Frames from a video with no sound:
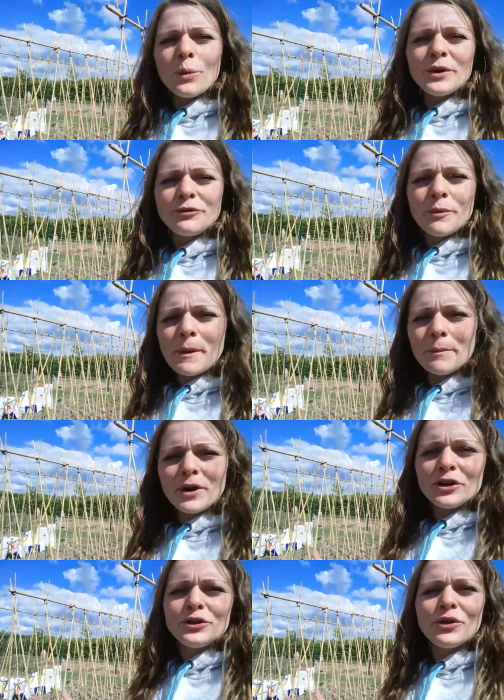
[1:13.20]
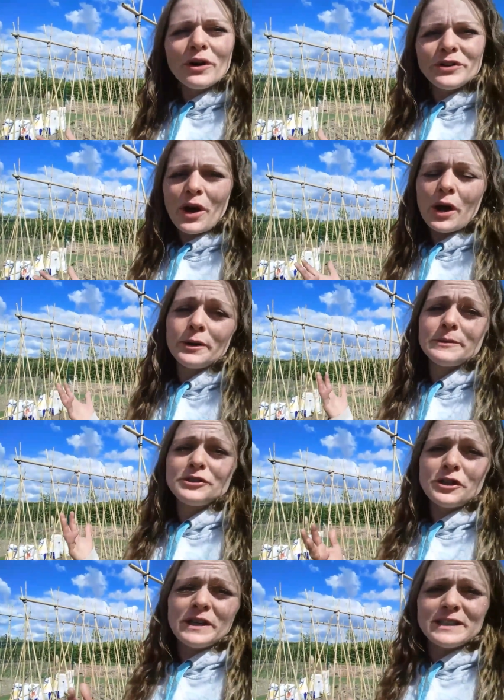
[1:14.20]
Always remember you guys at home
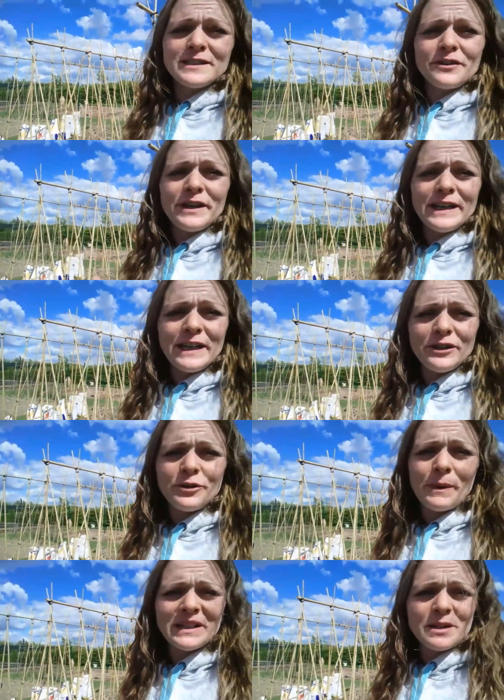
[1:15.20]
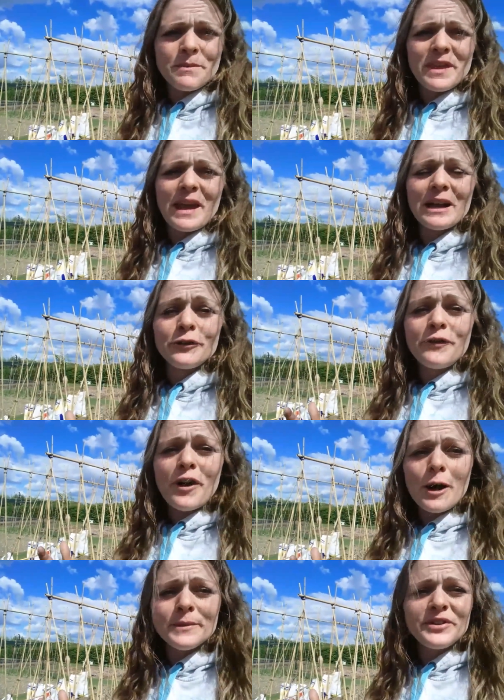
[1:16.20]
don't necessarily need to make something as
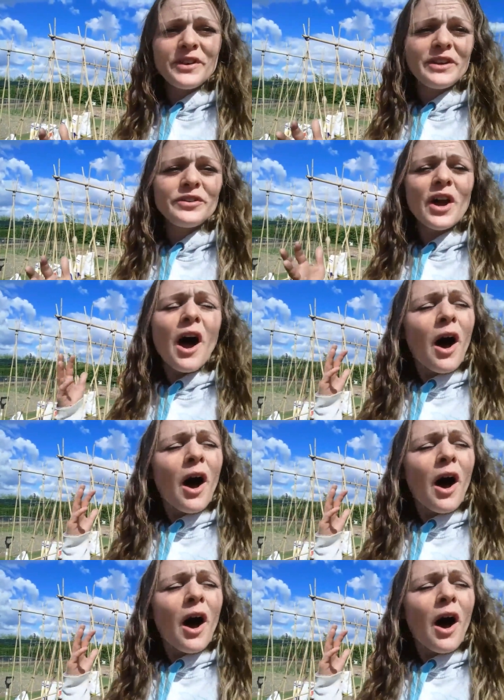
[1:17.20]
firm as this.